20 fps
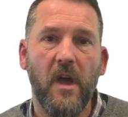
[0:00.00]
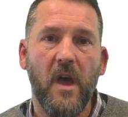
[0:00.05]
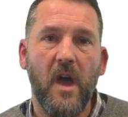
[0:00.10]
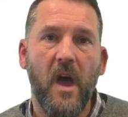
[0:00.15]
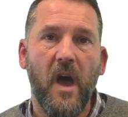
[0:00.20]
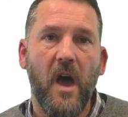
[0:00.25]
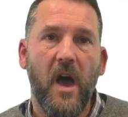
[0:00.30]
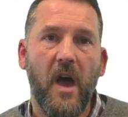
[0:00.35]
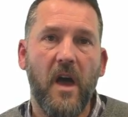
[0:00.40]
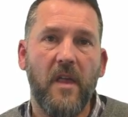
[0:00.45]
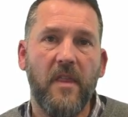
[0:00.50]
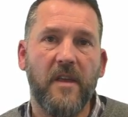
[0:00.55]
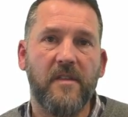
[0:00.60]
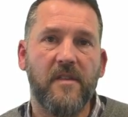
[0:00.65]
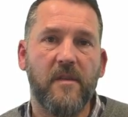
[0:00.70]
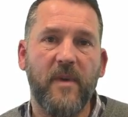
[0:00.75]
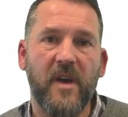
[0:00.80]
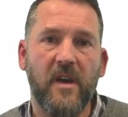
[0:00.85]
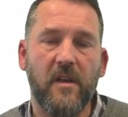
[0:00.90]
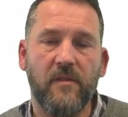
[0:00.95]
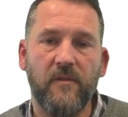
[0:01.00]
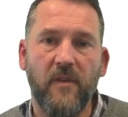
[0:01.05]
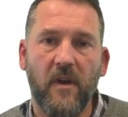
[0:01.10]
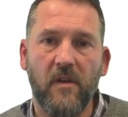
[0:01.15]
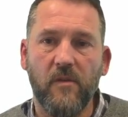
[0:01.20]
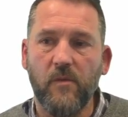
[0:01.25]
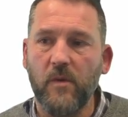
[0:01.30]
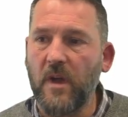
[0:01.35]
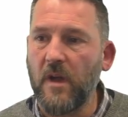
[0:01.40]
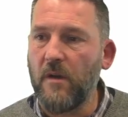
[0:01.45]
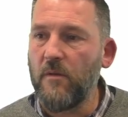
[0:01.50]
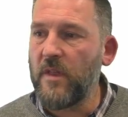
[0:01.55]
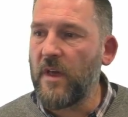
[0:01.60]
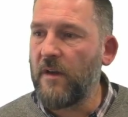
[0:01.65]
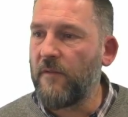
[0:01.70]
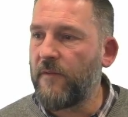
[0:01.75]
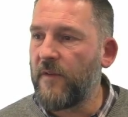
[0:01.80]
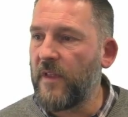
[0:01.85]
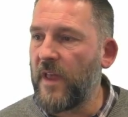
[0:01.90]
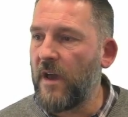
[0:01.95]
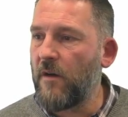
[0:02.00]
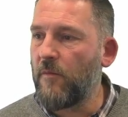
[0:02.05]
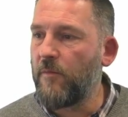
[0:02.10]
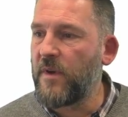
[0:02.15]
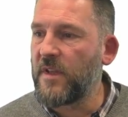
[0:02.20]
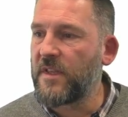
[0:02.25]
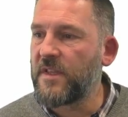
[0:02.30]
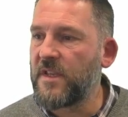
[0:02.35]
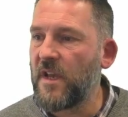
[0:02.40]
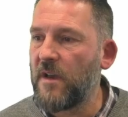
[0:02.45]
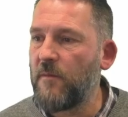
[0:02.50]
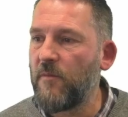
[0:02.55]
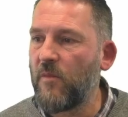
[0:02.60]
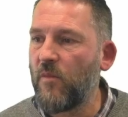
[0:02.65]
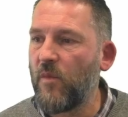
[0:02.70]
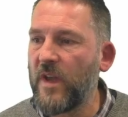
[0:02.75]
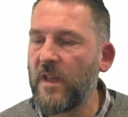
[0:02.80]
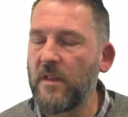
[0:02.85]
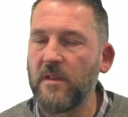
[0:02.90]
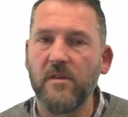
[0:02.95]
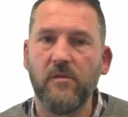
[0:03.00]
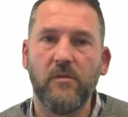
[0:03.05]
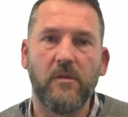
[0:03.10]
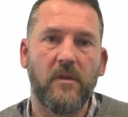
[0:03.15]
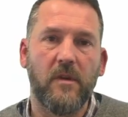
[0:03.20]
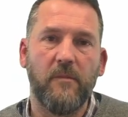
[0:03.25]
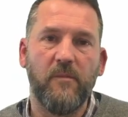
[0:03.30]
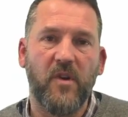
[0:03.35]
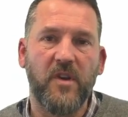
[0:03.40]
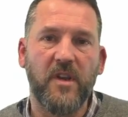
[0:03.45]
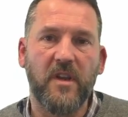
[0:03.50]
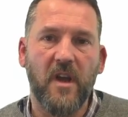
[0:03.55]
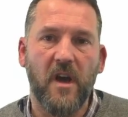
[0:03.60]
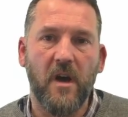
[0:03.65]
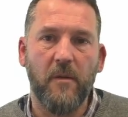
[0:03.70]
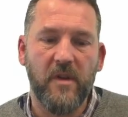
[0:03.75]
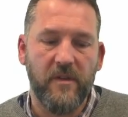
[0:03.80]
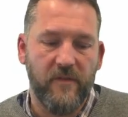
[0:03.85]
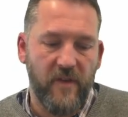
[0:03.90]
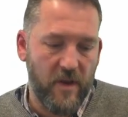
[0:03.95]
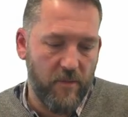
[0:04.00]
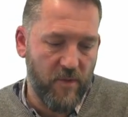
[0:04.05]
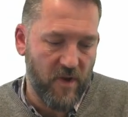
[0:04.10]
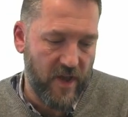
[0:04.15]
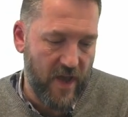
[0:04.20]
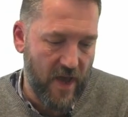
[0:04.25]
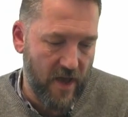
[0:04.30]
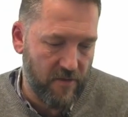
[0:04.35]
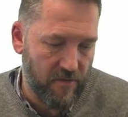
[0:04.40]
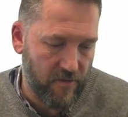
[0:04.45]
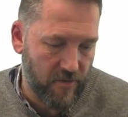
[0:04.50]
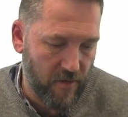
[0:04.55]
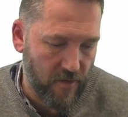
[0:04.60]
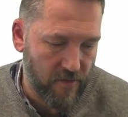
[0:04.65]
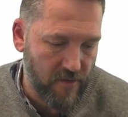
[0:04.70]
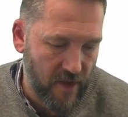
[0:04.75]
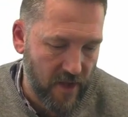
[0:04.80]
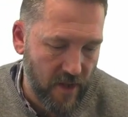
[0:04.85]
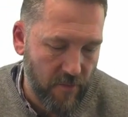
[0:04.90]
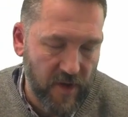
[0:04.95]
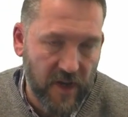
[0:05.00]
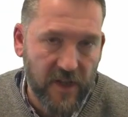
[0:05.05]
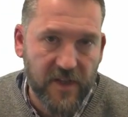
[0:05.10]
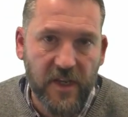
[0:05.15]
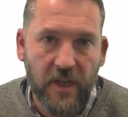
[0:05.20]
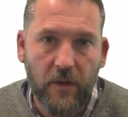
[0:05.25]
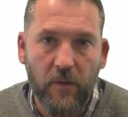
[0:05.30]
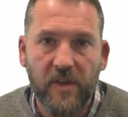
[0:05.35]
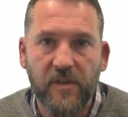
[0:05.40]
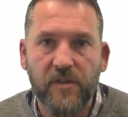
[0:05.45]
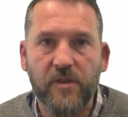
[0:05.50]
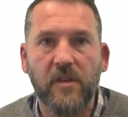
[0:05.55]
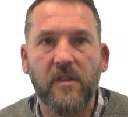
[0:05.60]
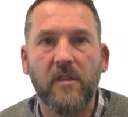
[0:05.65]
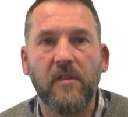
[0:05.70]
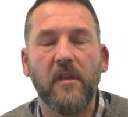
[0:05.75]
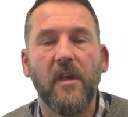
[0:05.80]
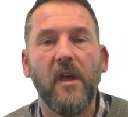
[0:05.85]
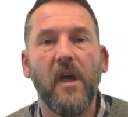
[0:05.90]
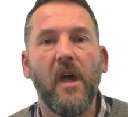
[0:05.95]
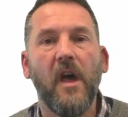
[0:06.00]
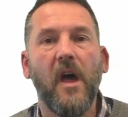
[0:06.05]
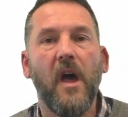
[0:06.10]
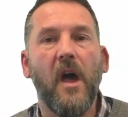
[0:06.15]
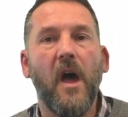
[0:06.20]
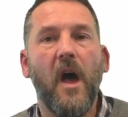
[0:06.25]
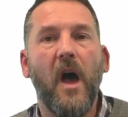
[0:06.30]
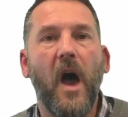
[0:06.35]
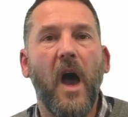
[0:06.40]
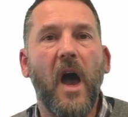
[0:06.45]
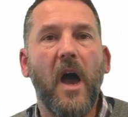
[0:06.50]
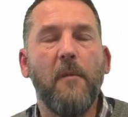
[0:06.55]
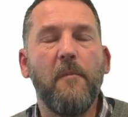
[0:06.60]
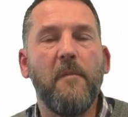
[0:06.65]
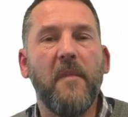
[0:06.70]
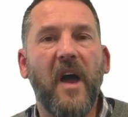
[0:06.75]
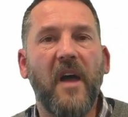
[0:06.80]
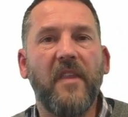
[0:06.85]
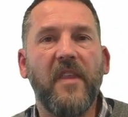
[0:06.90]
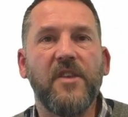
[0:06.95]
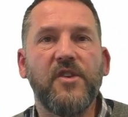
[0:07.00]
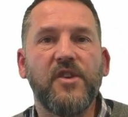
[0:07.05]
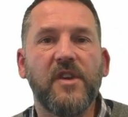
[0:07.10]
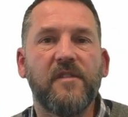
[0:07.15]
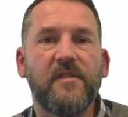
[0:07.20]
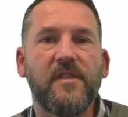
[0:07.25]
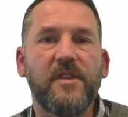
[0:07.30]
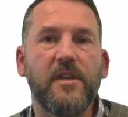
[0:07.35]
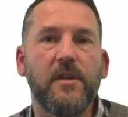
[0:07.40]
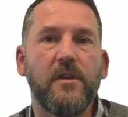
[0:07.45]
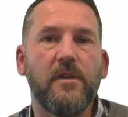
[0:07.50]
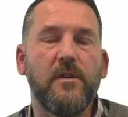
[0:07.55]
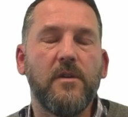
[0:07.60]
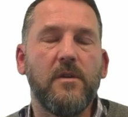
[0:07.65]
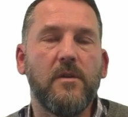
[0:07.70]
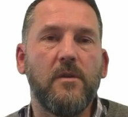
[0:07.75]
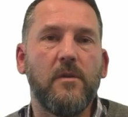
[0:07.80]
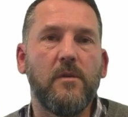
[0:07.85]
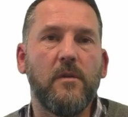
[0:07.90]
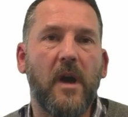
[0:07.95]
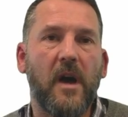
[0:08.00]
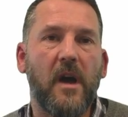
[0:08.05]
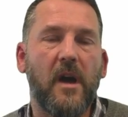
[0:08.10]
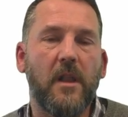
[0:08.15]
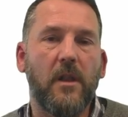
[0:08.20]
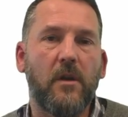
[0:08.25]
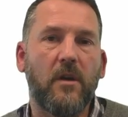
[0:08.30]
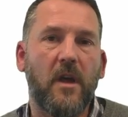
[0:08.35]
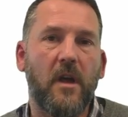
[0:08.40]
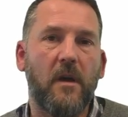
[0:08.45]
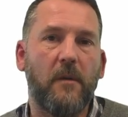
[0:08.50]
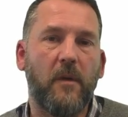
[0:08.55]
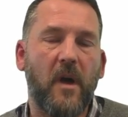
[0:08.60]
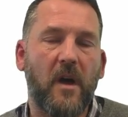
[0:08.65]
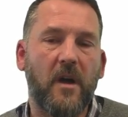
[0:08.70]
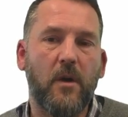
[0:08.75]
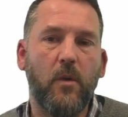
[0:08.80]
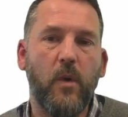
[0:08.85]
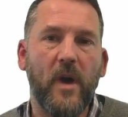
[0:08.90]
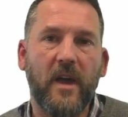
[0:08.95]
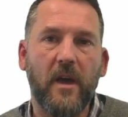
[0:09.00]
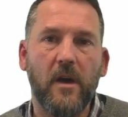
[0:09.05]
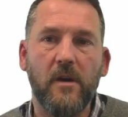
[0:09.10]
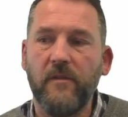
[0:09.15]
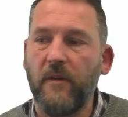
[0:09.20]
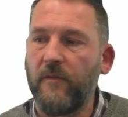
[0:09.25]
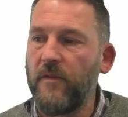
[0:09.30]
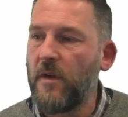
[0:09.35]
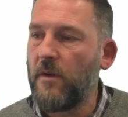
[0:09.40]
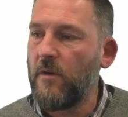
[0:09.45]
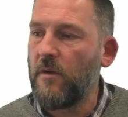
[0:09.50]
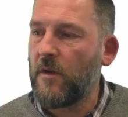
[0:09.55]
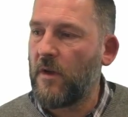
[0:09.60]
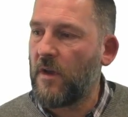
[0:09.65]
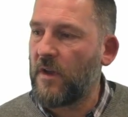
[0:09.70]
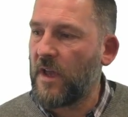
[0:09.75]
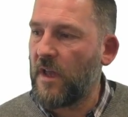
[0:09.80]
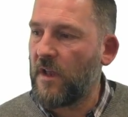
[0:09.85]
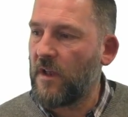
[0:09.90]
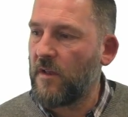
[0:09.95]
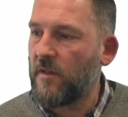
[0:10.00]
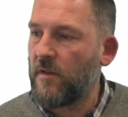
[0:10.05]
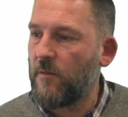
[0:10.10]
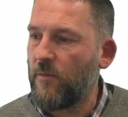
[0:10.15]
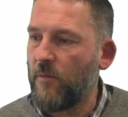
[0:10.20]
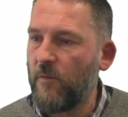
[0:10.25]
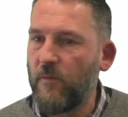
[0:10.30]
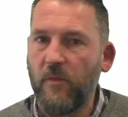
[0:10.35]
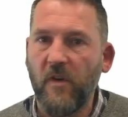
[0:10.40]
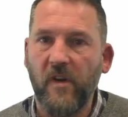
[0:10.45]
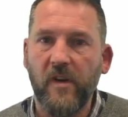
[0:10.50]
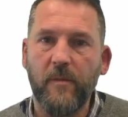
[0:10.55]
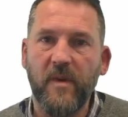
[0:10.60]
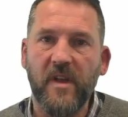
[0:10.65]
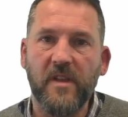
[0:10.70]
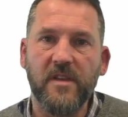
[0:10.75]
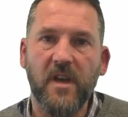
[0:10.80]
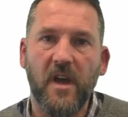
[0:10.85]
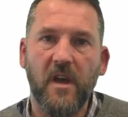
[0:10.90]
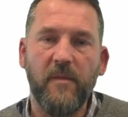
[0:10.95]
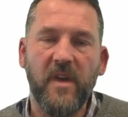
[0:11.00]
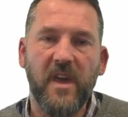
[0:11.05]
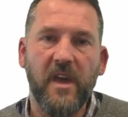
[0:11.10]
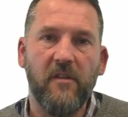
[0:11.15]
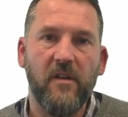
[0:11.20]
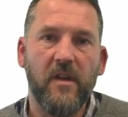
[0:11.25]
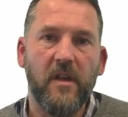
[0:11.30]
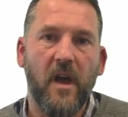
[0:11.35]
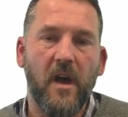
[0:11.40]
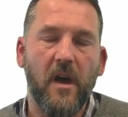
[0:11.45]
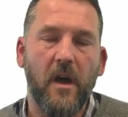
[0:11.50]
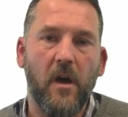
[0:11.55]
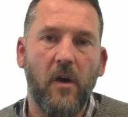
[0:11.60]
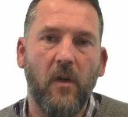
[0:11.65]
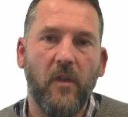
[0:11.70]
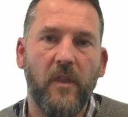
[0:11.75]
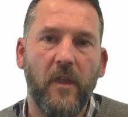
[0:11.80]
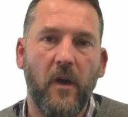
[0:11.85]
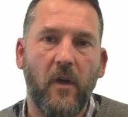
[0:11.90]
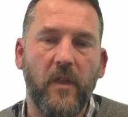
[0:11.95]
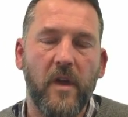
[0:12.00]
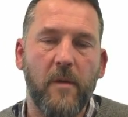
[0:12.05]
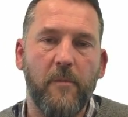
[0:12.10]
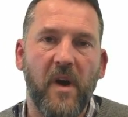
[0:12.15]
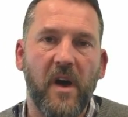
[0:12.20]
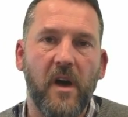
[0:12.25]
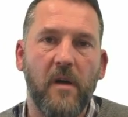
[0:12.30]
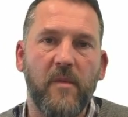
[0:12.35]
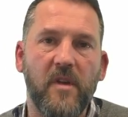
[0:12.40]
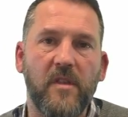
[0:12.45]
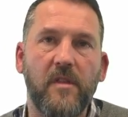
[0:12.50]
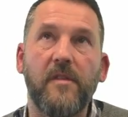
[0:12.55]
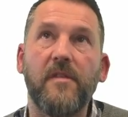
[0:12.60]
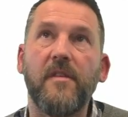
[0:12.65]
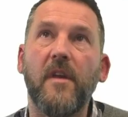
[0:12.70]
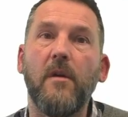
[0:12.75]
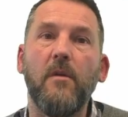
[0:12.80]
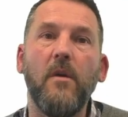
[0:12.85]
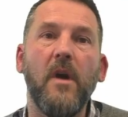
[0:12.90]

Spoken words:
that's about as far as we'll go with that for now, but we can talk embodied carbon if anybody has sustainability questions. And then just to look at a quick overview, again, because I'm right about time here, on the apartments. So